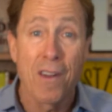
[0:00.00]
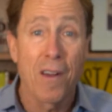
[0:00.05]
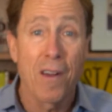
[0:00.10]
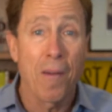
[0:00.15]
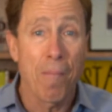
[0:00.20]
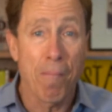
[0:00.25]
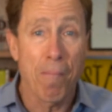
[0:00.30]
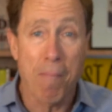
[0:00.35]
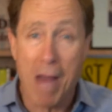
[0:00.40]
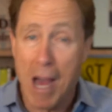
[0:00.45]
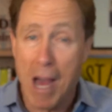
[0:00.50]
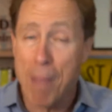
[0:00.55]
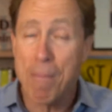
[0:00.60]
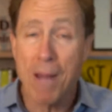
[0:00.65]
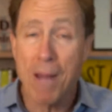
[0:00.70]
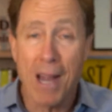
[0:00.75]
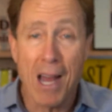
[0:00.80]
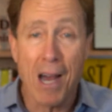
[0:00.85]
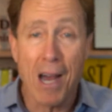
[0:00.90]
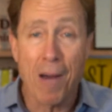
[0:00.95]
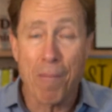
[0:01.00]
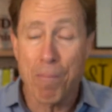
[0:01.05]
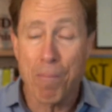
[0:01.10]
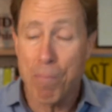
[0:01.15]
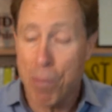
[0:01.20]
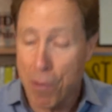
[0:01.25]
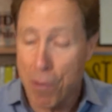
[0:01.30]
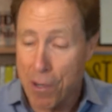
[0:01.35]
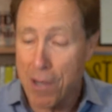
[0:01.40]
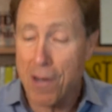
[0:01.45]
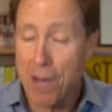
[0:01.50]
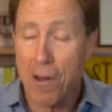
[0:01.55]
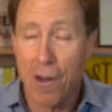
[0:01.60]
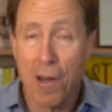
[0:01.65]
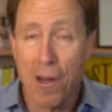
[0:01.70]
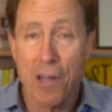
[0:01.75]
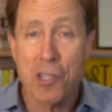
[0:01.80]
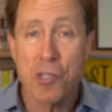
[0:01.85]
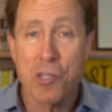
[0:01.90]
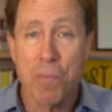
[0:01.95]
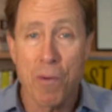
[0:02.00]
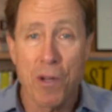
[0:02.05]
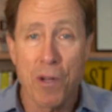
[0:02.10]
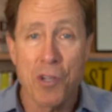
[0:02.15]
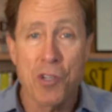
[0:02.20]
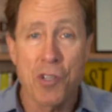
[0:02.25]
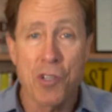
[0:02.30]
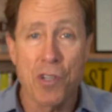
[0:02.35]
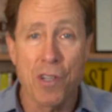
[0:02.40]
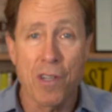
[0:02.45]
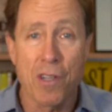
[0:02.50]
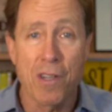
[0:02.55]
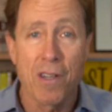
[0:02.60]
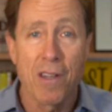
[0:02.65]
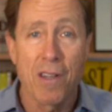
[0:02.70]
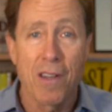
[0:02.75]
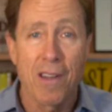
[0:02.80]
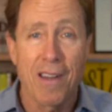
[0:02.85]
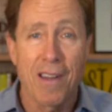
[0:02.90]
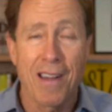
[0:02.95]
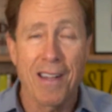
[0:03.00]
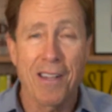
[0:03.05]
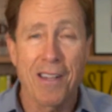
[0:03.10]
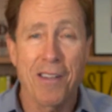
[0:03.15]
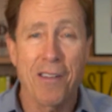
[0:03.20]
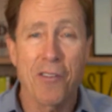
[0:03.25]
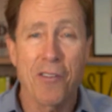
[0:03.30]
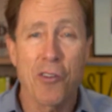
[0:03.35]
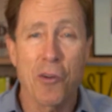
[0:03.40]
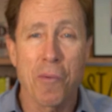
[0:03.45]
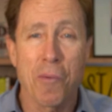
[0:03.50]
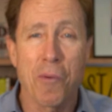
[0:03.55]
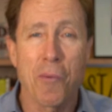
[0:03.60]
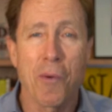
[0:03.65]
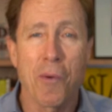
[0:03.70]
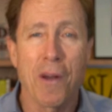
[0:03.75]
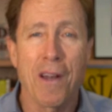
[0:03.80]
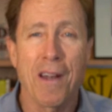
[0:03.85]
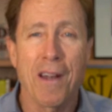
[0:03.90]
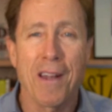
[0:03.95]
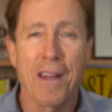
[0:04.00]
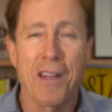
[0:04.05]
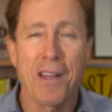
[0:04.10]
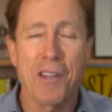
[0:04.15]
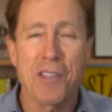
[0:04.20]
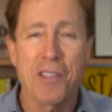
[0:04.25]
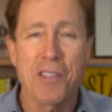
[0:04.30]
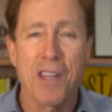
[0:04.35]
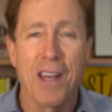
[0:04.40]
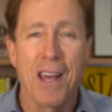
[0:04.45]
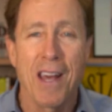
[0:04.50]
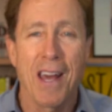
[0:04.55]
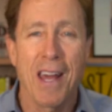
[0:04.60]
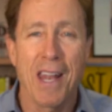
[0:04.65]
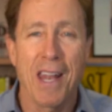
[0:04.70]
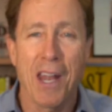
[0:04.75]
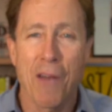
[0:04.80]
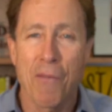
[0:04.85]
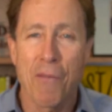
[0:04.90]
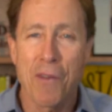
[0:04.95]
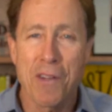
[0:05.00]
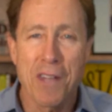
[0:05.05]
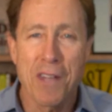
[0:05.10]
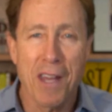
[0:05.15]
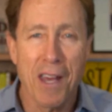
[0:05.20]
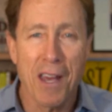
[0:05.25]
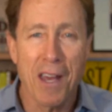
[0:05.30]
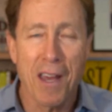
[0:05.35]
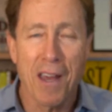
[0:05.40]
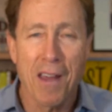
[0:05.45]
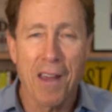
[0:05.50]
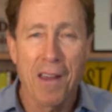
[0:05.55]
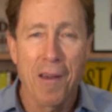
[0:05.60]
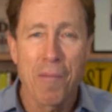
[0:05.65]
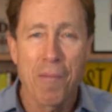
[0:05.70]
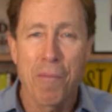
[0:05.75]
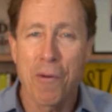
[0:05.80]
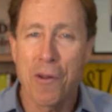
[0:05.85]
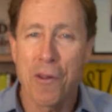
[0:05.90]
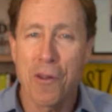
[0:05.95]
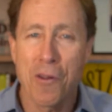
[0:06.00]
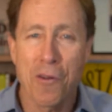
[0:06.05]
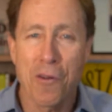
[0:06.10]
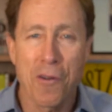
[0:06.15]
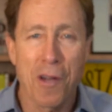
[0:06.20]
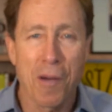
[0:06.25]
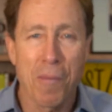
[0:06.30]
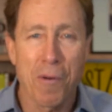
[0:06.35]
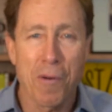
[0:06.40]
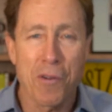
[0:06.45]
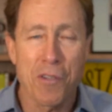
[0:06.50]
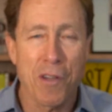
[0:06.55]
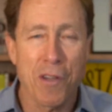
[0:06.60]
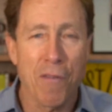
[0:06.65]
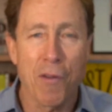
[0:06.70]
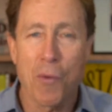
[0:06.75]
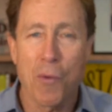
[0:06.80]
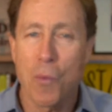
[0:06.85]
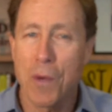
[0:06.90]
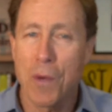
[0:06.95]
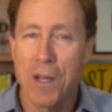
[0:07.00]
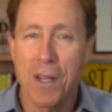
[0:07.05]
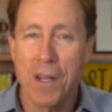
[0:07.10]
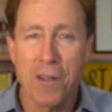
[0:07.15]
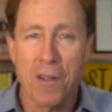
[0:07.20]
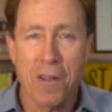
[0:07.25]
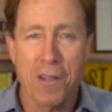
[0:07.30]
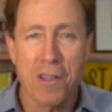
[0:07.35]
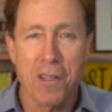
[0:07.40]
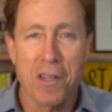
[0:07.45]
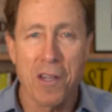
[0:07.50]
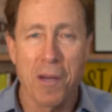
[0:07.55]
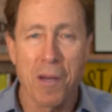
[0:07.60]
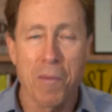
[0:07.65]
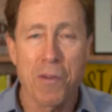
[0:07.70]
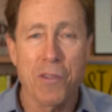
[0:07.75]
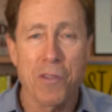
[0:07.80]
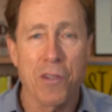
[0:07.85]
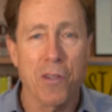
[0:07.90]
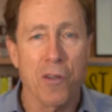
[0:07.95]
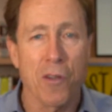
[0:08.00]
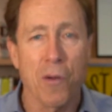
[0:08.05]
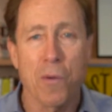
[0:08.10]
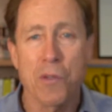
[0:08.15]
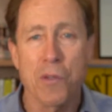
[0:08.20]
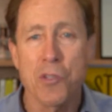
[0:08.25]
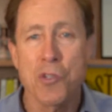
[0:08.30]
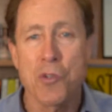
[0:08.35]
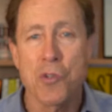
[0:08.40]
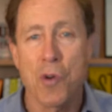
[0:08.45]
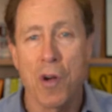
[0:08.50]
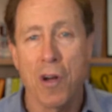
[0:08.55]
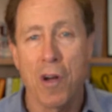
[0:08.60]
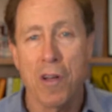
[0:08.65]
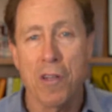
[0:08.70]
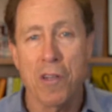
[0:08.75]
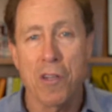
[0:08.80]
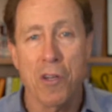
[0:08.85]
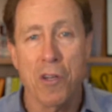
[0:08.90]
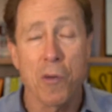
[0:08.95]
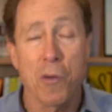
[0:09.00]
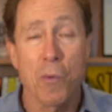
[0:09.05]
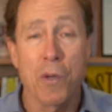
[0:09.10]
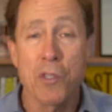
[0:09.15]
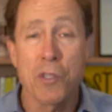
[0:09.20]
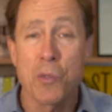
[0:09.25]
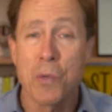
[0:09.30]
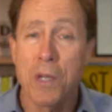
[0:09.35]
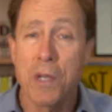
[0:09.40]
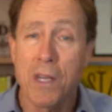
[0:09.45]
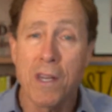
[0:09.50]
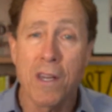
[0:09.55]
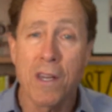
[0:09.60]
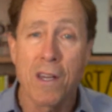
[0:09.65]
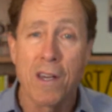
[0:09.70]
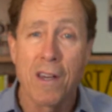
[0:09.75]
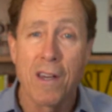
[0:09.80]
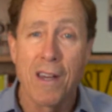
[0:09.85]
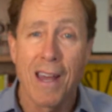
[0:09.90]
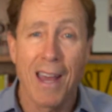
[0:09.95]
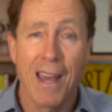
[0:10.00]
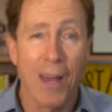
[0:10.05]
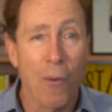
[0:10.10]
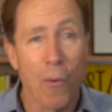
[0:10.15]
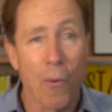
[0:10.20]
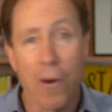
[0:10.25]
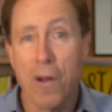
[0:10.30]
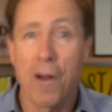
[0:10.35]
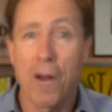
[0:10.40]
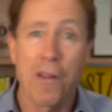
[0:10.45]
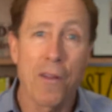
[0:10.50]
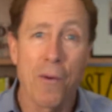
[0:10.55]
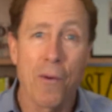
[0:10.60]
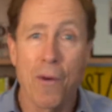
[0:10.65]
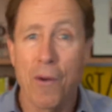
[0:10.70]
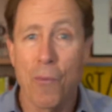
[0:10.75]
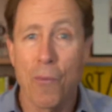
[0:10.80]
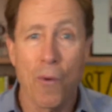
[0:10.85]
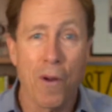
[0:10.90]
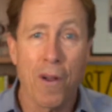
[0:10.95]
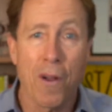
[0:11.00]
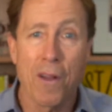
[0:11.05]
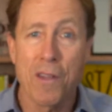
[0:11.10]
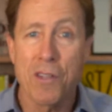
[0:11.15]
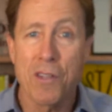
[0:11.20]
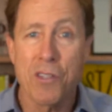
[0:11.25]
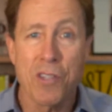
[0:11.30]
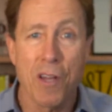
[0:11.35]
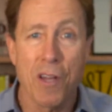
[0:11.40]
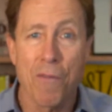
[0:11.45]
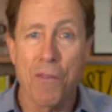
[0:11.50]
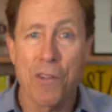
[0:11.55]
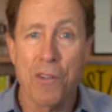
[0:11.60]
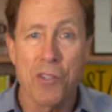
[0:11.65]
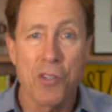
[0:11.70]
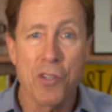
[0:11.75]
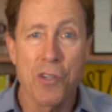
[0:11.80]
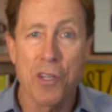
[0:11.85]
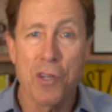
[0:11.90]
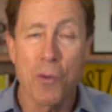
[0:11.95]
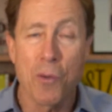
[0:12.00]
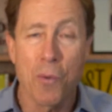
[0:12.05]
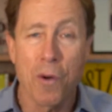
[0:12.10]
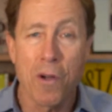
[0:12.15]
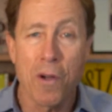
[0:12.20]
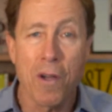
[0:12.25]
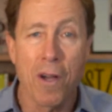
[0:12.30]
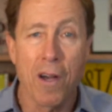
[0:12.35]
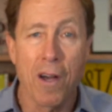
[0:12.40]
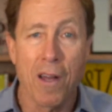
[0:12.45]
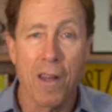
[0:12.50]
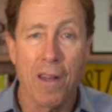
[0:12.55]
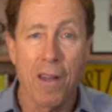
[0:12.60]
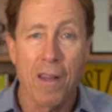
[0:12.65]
map it out, put it on a spreadsheet and determine what it is. And every day, put in your numbers. Every week, look at the numbers and look what's strong, look at what's weak, and work on the stuff that you need to work on.